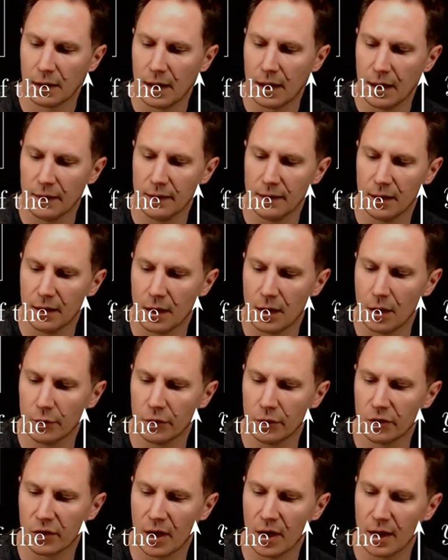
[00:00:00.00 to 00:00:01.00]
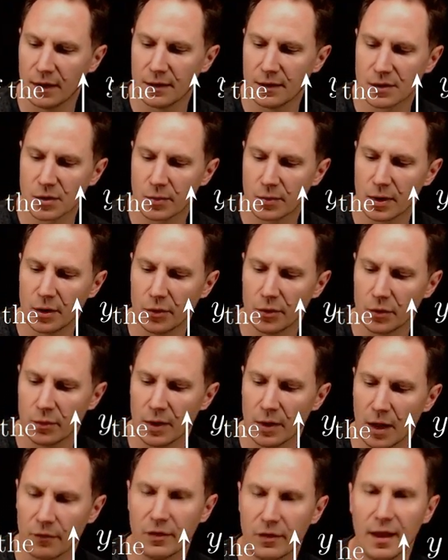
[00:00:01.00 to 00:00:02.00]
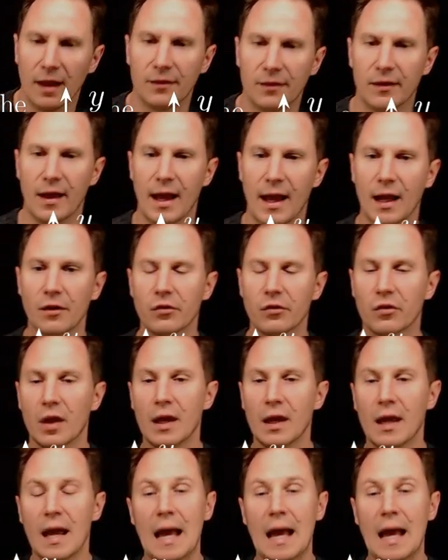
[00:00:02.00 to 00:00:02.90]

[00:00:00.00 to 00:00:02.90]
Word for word: And then outside the square root, we have delta x.